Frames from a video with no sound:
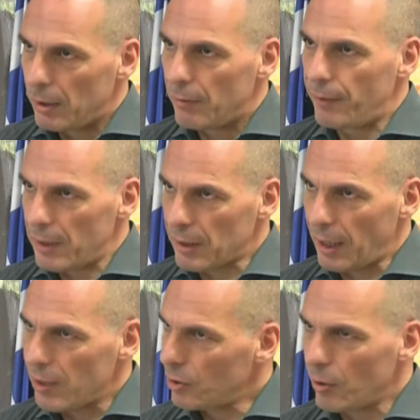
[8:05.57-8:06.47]
first
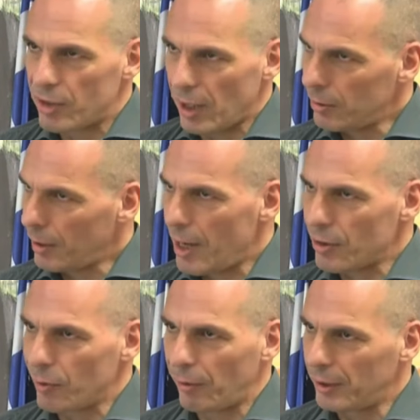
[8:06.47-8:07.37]
class, not second
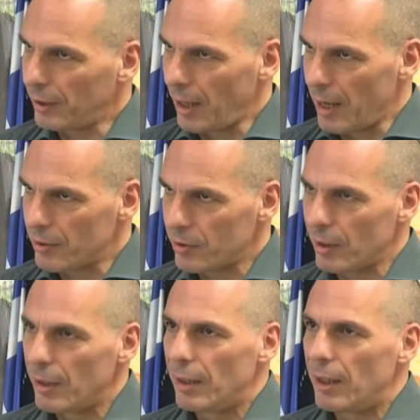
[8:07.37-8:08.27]
class or third class
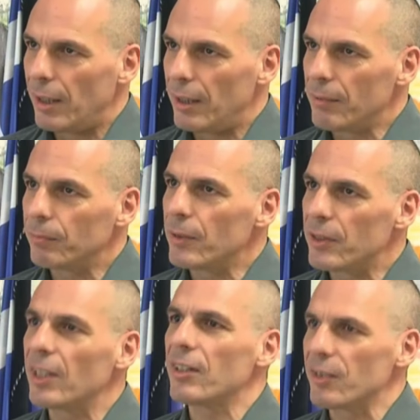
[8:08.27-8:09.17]
uh,
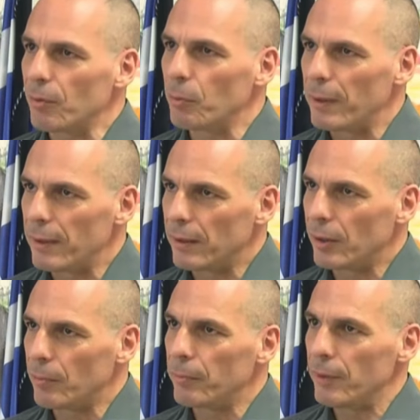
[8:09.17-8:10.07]
citizen within the,
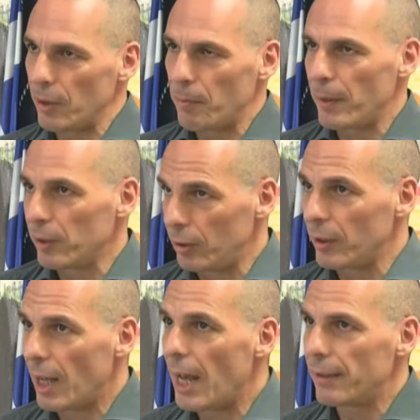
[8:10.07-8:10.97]
Euro the, European
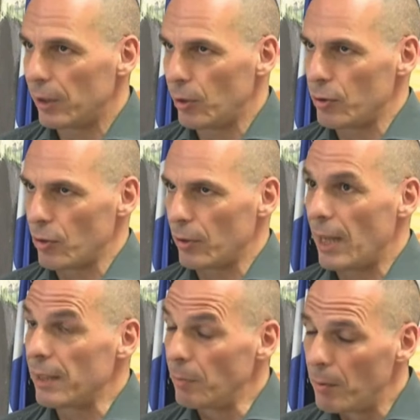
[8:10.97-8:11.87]
Union and the Eurozone.
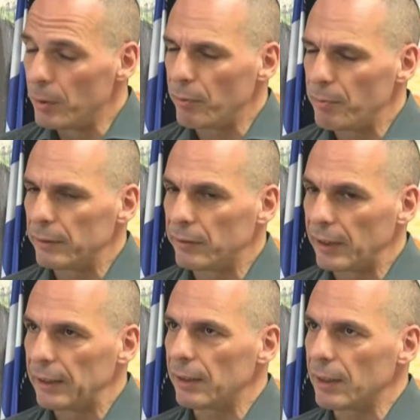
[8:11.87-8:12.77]
At the moment, we've been
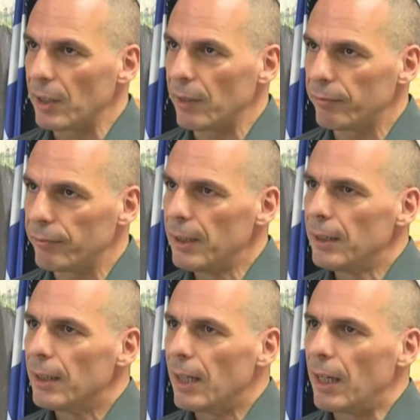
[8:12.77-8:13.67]
treated as if,
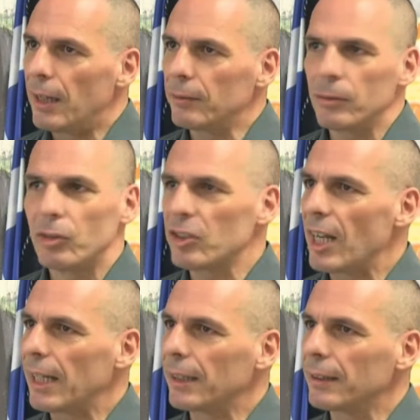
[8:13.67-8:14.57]
uh,
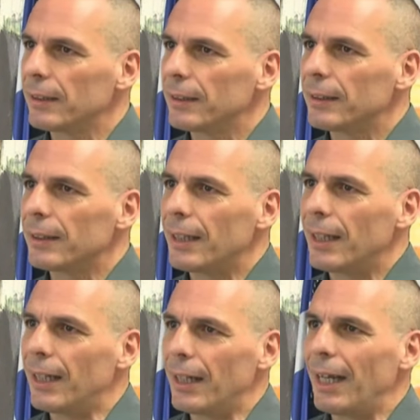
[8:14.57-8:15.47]
just like uh,
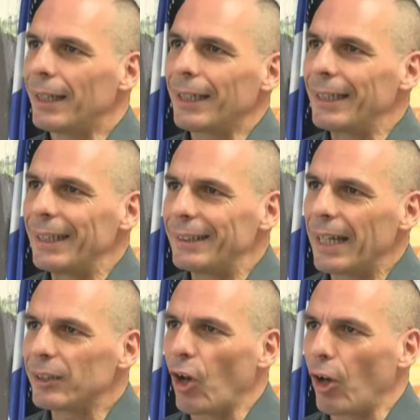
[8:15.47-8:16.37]
yeah. in a
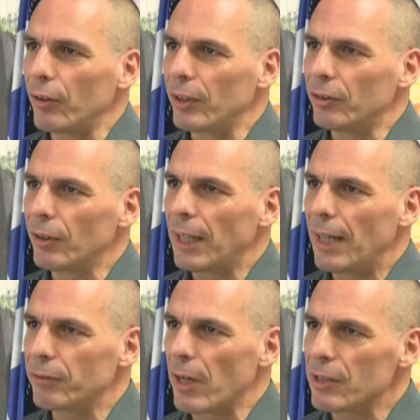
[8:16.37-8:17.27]
dead colony, you don't
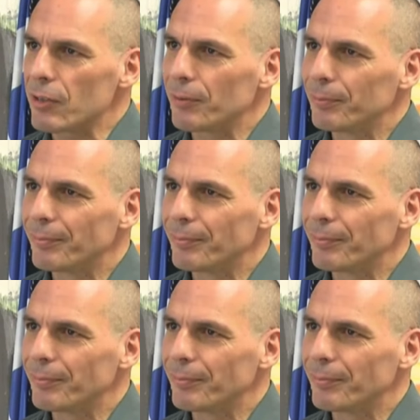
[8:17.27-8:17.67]
have rights.